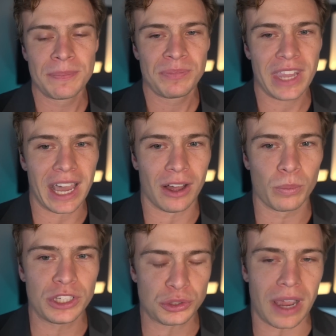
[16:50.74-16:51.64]
Now,
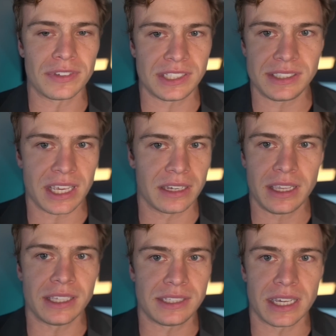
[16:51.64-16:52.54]
with Travis Etienne,
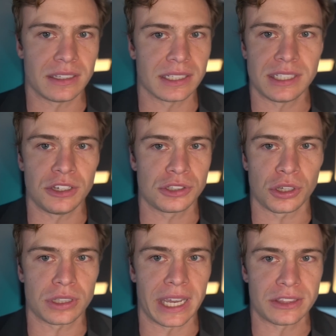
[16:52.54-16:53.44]
Etienne continues to
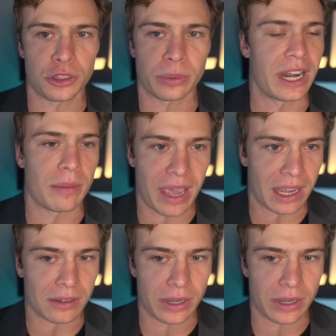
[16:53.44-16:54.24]
look like the three-down back.